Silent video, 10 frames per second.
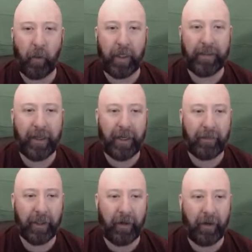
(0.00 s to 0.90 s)
One
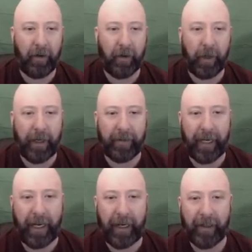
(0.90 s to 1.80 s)
times it all the way out to
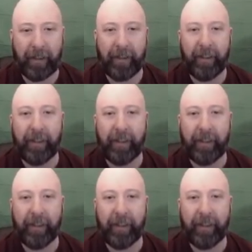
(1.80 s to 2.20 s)
Alley.